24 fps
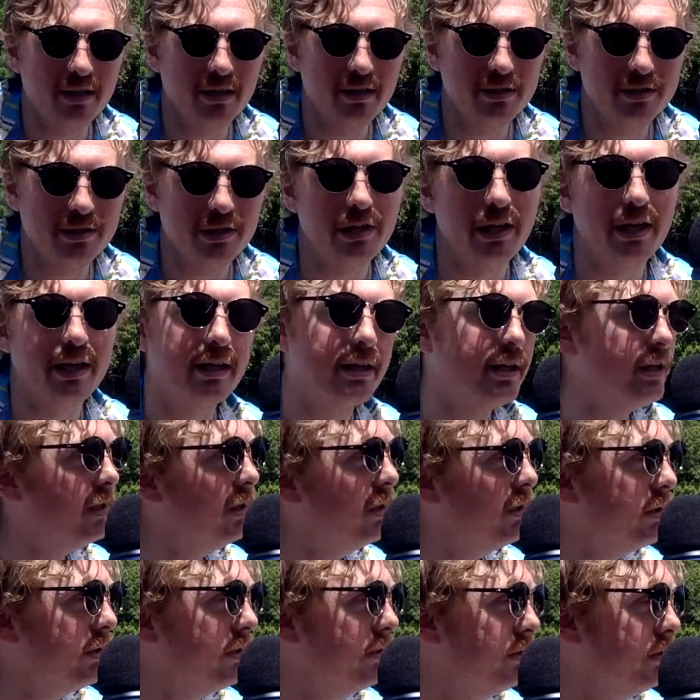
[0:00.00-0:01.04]
So like
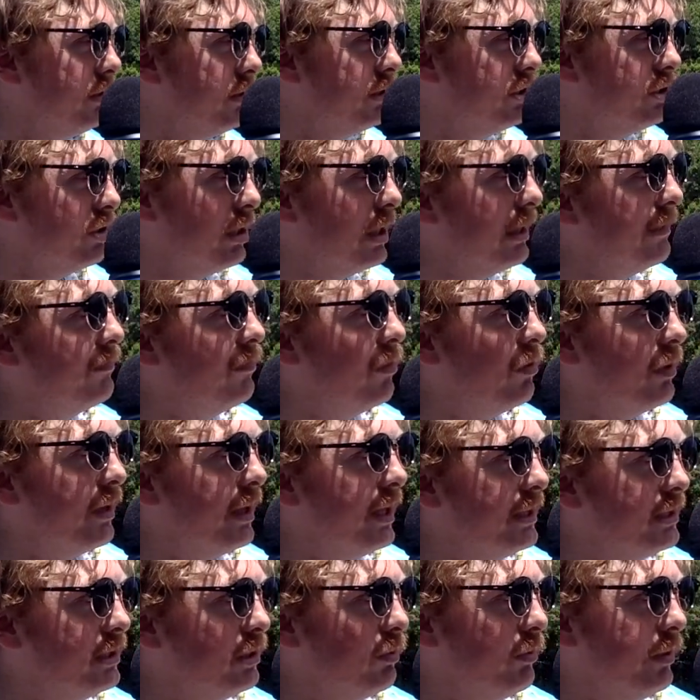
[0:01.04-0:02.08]
you stream 4
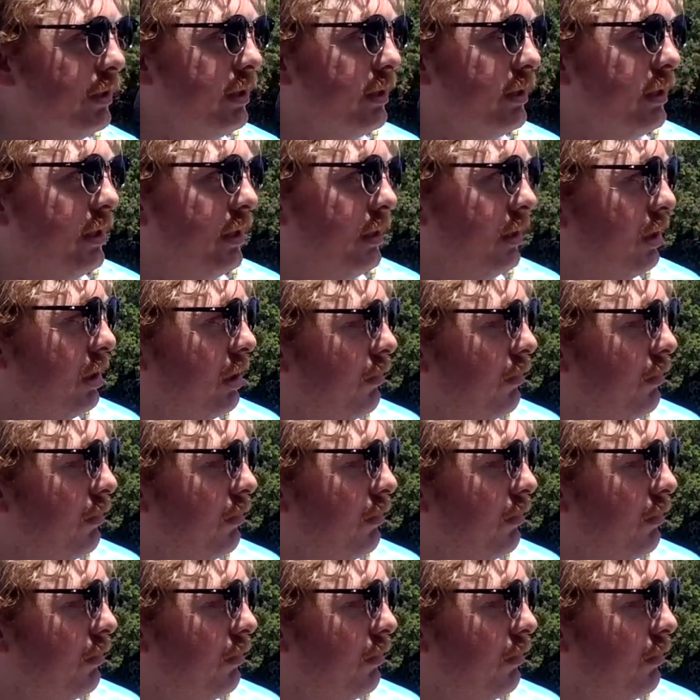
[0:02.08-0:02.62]
days a week, you do your